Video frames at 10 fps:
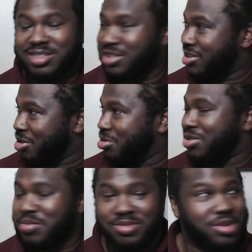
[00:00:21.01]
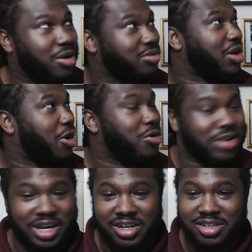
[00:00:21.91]
Excuse the, you know, the old
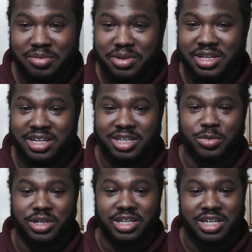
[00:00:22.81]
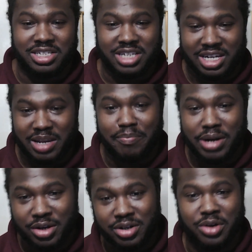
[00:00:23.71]
calendar, but it is what it is. It got that
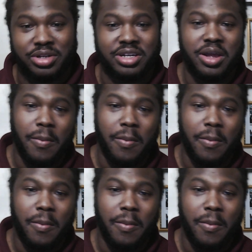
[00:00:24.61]
bird on it.